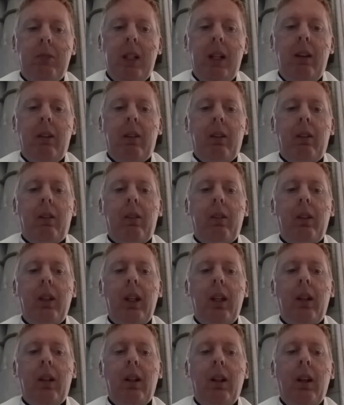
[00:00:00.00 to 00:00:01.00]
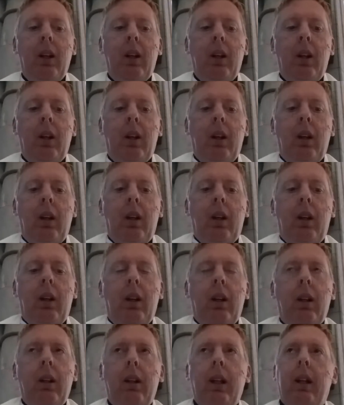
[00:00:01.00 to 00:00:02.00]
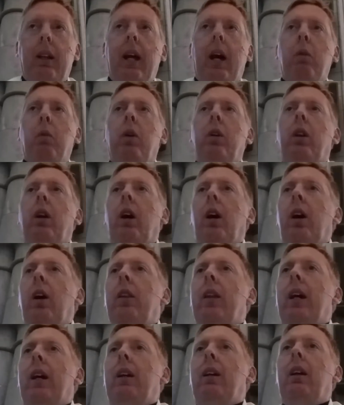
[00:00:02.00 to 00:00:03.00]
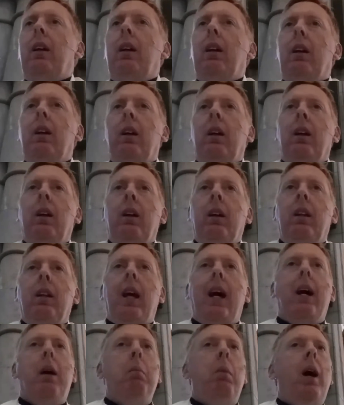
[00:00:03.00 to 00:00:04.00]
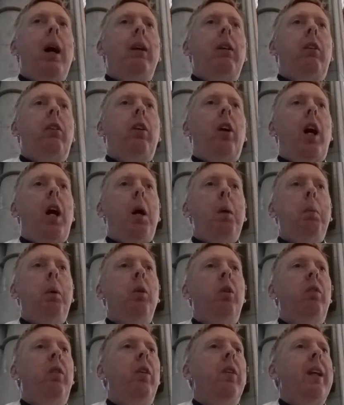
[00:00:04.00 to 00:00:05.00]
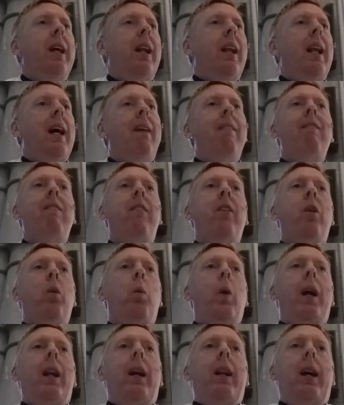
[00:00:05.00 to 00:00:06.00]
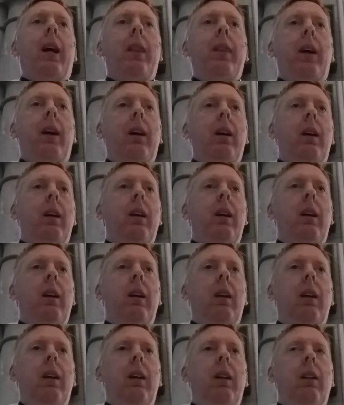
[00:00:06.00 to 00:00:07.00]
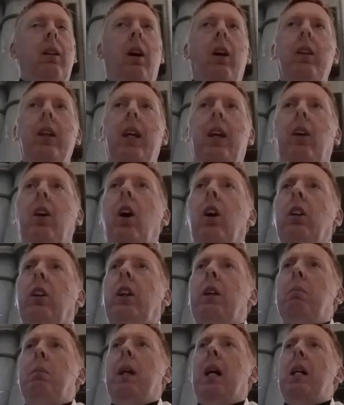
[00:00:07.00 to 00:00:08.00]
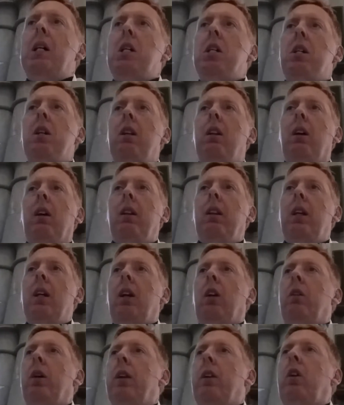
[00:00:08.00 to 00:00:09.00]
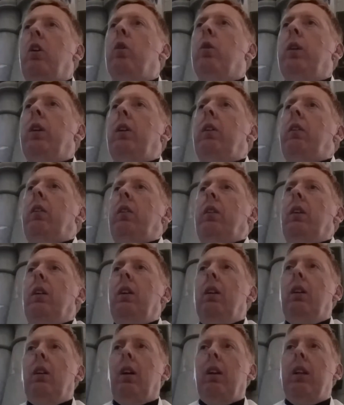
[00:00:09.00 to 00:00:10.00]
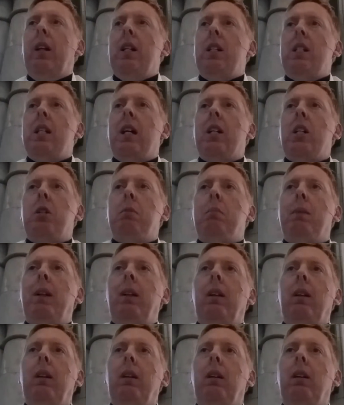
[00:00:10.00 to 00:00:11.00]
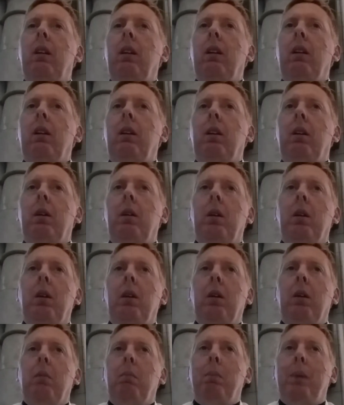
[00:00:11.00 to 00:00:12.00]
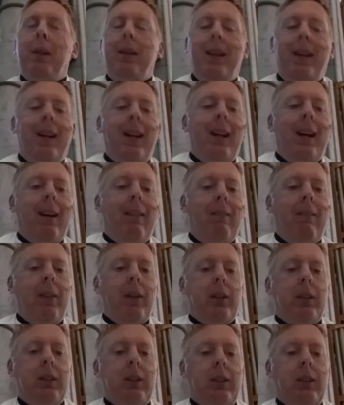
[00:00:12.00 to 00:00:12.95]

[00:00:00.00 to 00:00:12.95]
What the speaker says: Jesus said that they will know that they are my disciples for their love for one another, not their condemnation, not their criticalness, not their judgment, but their love.